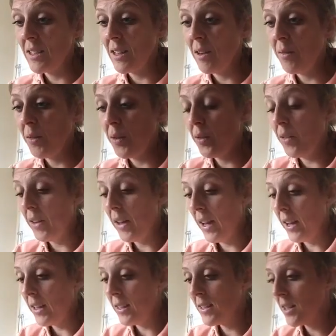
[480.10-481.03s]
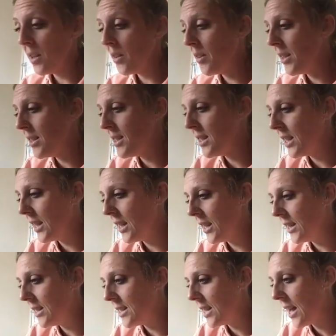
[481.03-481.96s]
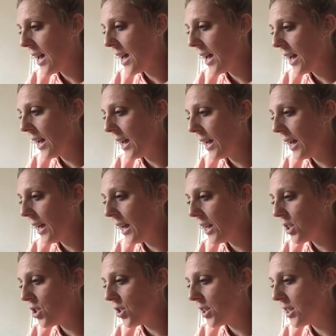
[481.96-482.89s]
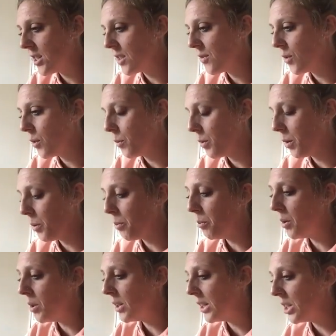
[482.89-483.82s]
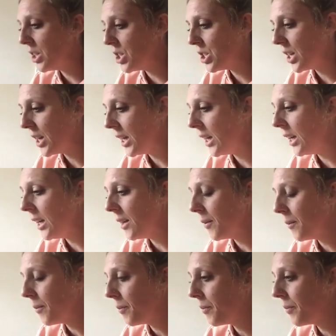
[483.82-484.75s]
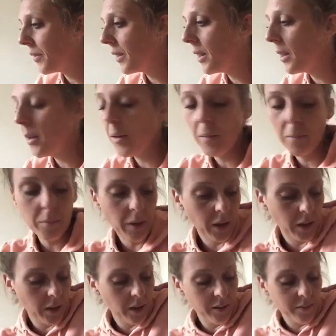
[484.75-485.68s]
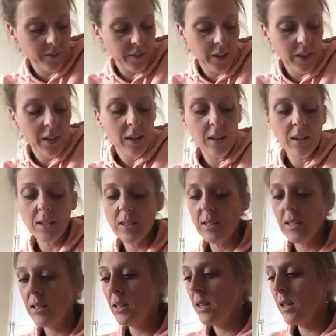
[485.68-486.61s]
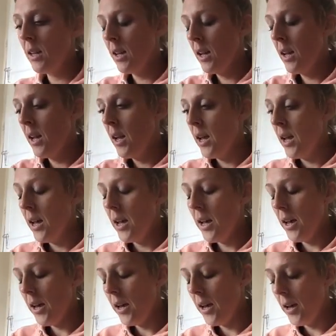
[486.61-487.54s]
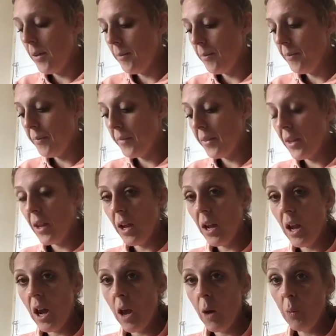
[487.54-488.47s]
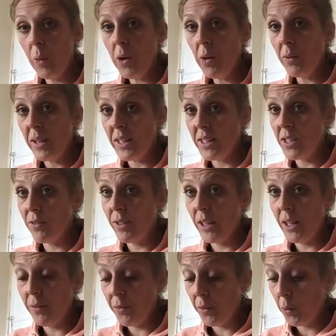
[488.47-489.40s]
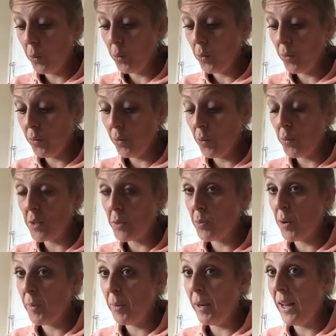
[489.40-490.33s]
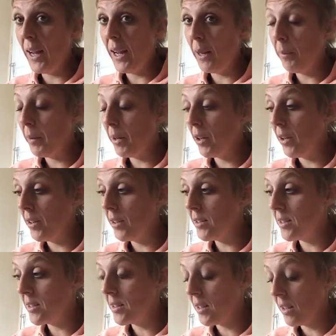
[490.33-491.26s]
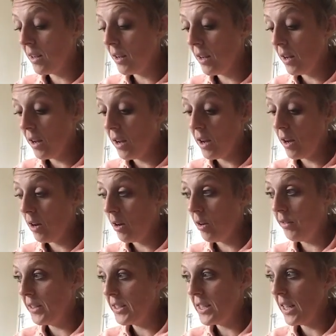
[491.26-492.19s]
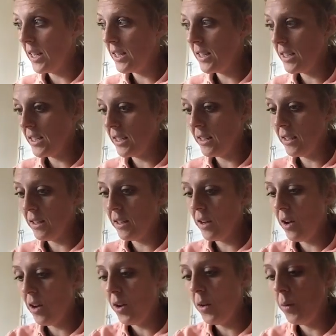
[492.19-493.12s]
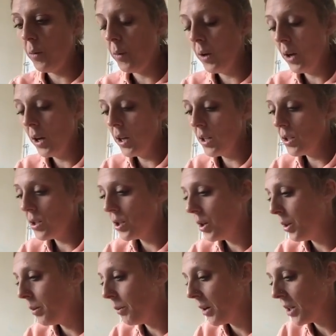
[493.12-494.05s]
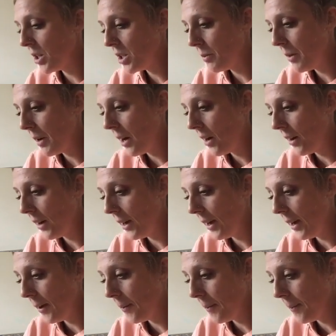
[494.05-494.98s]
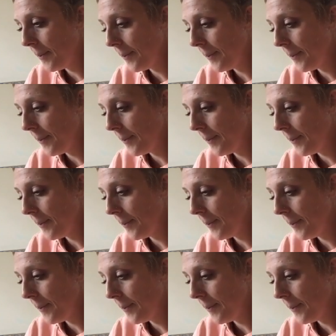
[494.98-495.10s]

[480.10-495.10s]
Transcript: stuff on there. So this is a transform your body sheet. Perfect. Um, I will need to read through all the rules properly because uh, obviously I didn't know too much about it.